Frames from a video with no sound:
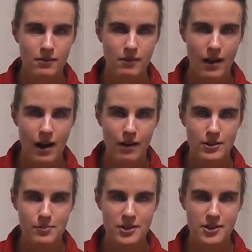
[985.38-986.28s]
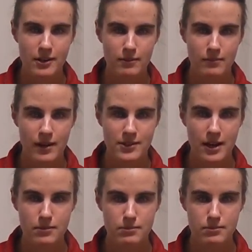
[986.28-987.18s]
Well, I was missing, as
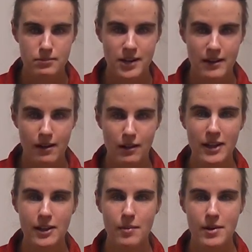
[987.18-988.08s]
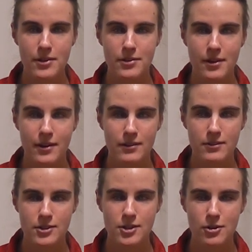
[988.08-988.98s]
I said, a little bit the
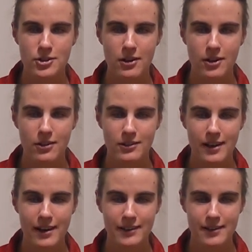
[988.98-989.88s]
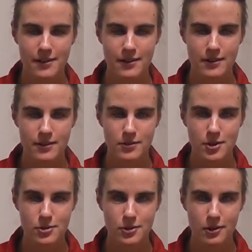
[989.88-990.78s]
social contact, the
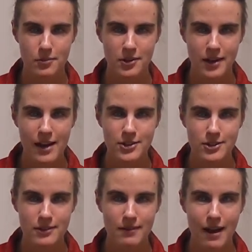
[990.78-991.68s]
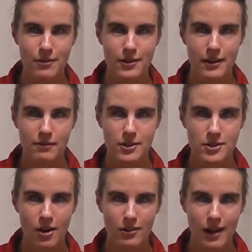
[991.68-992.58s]
social communication, everything was
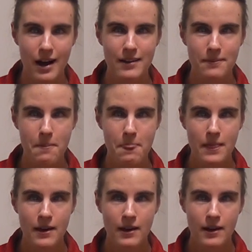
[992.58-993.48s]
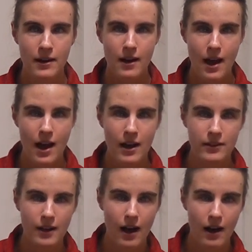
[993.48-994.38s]
online,
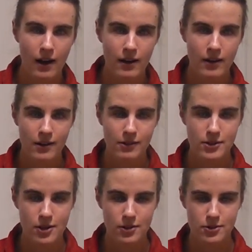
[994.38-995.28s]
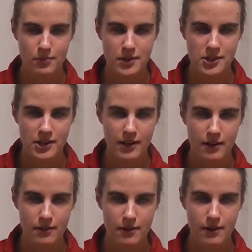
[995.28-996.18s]
and I was also
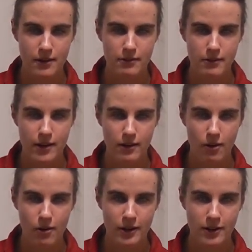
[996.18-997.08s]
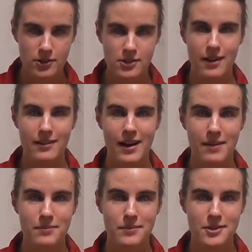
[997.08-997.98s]
missing the real organs, and
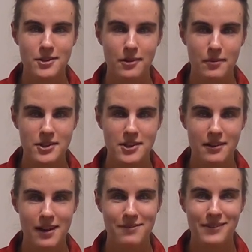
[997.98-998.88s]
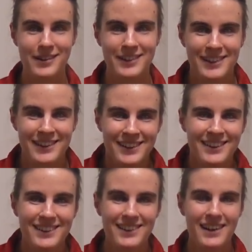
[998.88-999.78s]
I'm still missing them
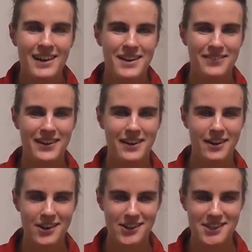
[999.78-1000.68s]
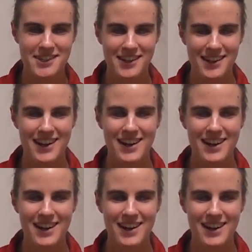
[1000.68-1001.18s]
because